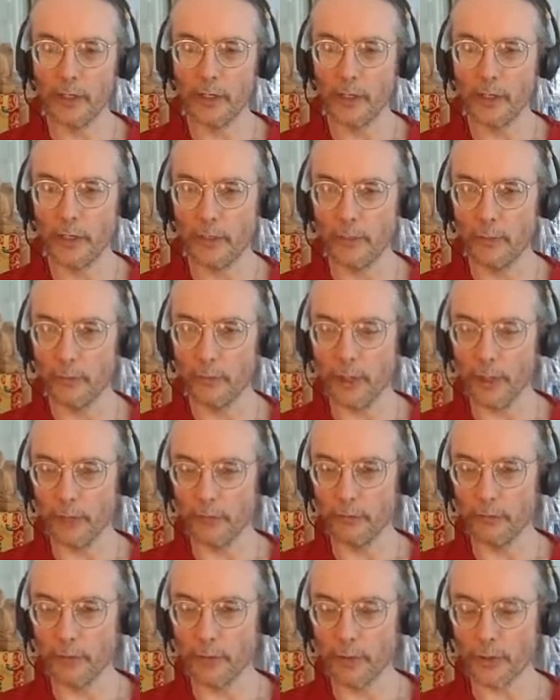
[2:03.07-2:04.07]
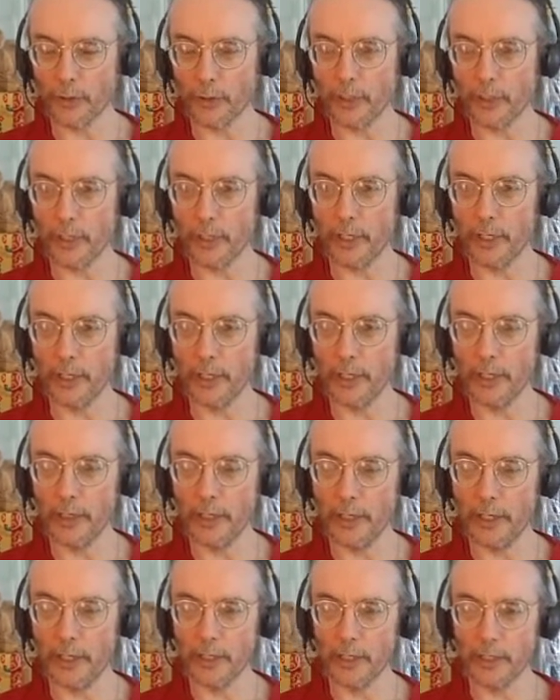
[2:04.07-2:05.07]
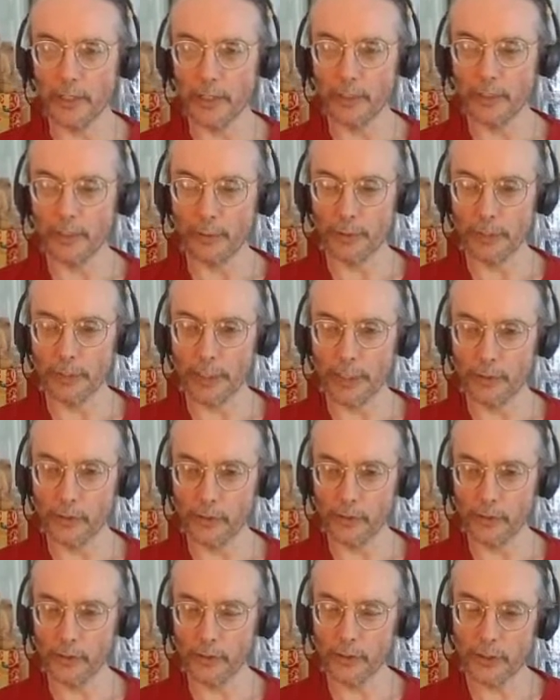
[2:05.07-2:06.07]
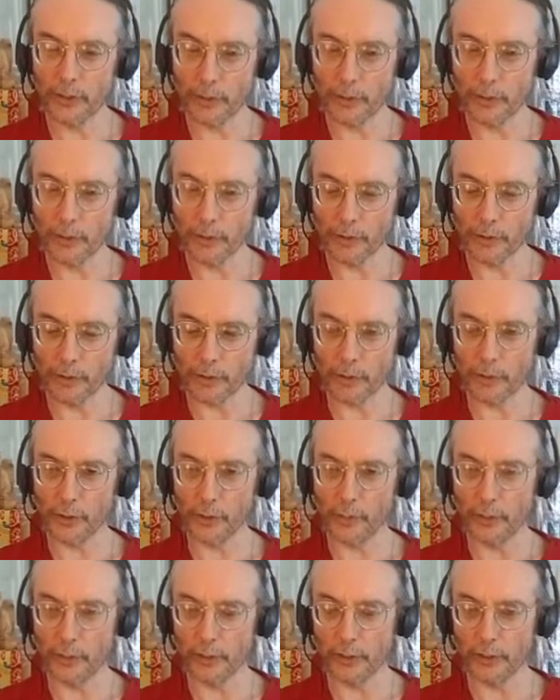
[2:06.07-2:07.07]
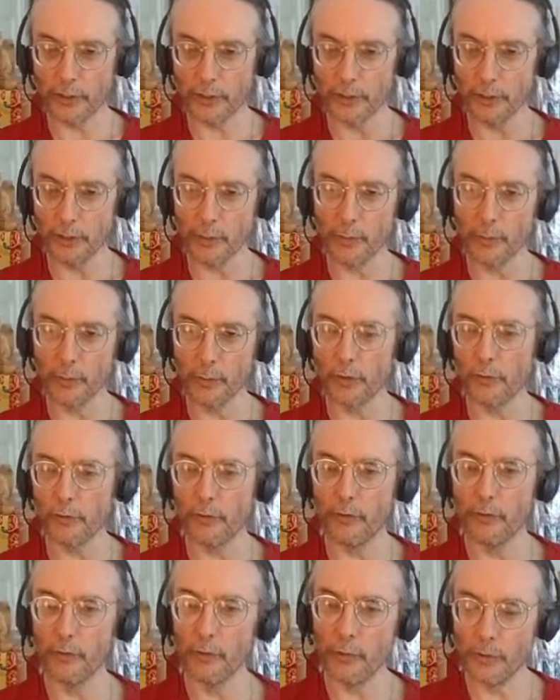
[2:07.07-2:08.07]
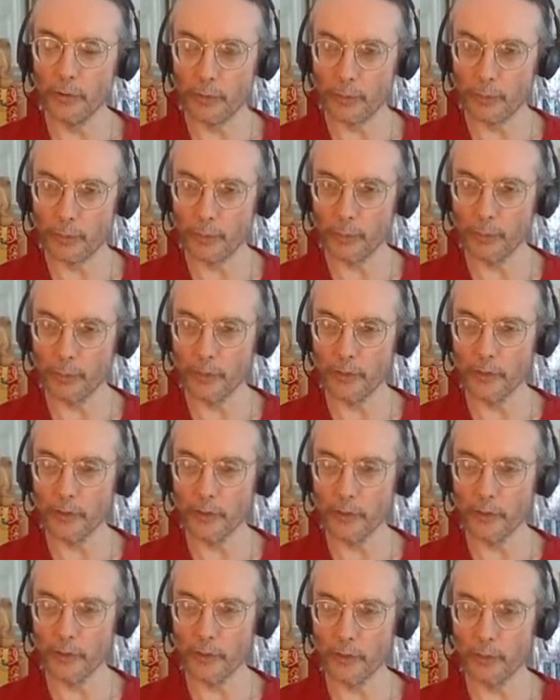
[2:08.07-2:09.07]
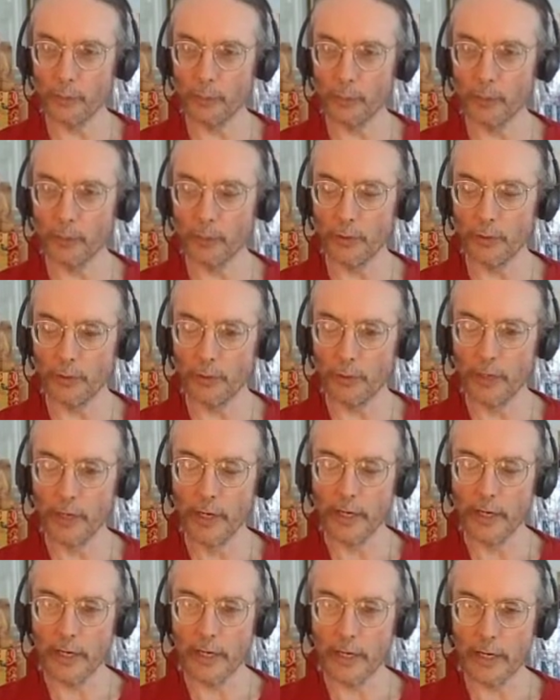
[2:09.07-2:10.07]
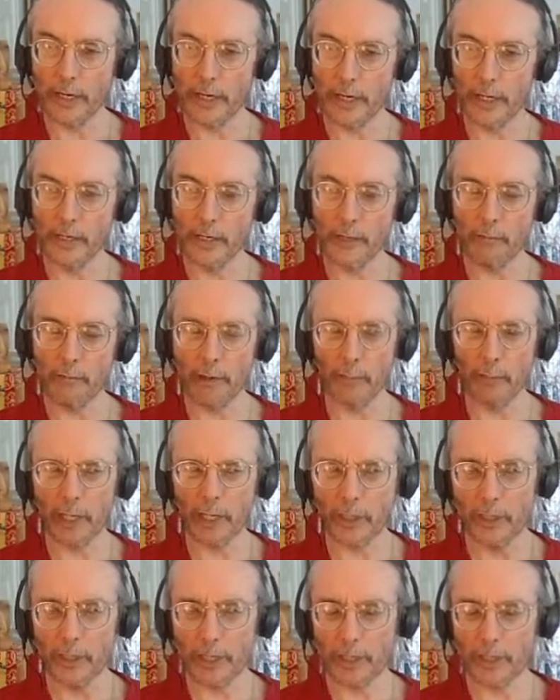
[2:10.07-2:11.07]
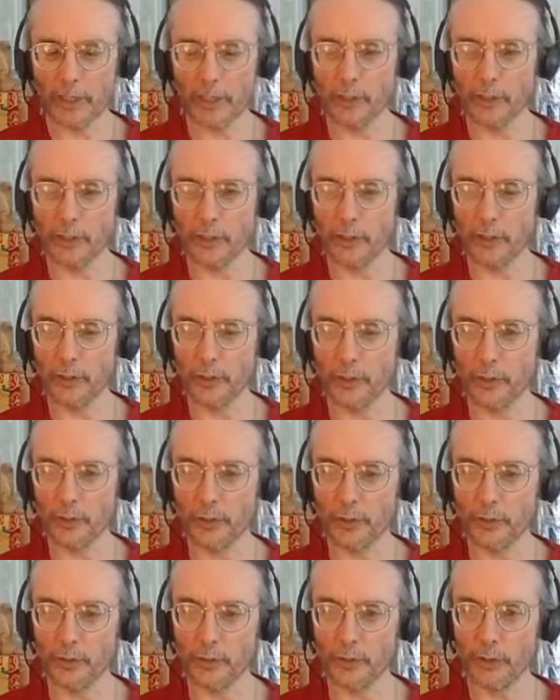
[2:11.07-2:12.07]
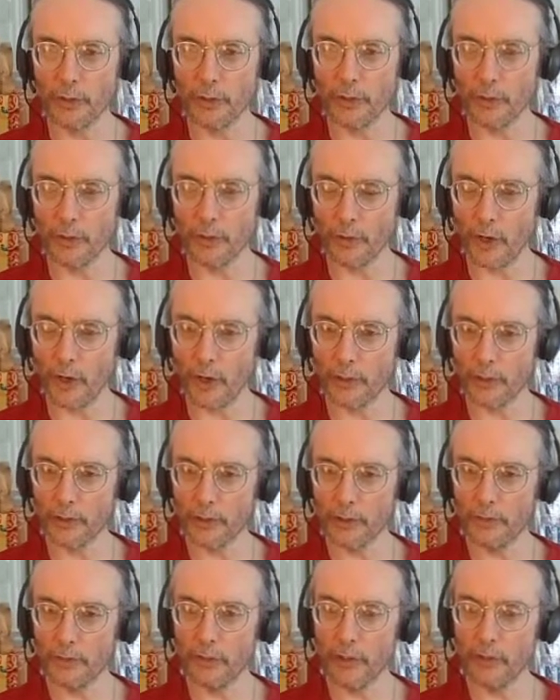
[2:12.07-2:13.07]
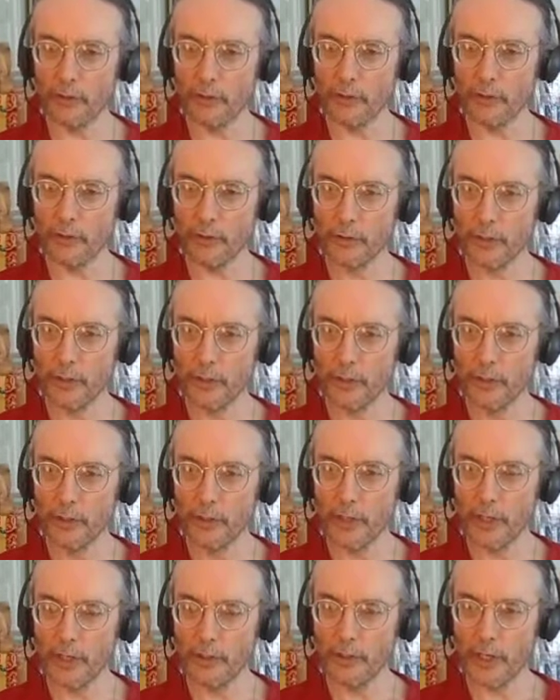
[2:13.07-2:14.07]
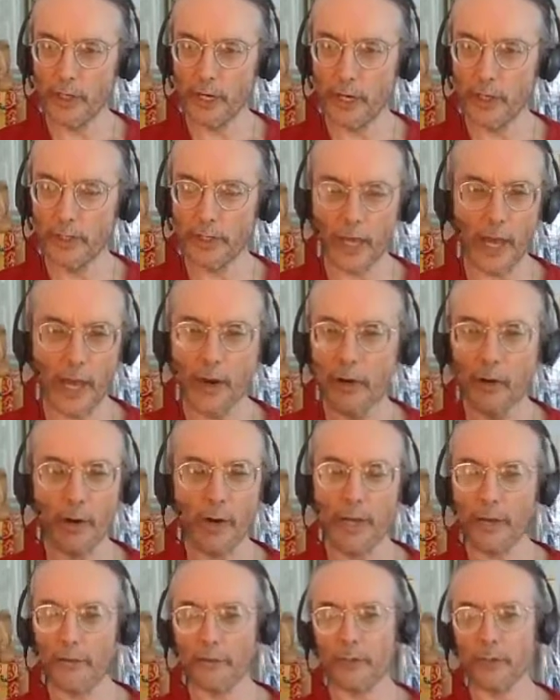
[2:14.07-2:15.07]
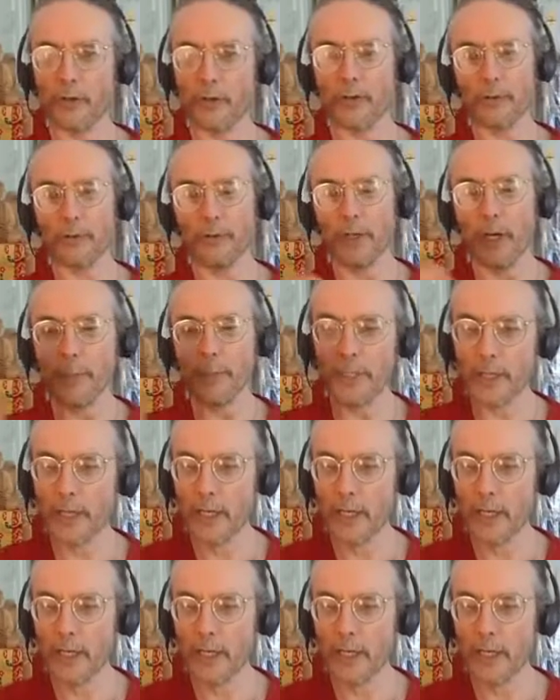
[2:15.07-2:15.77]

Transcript: the part of fortune, and then the prenatal syzygy, which is just basically the new moon or full moon that's previous to the birth. And my recollection is that you choose the strongest of those as the Hylic. I don't know. I'd have to go through it. I mean,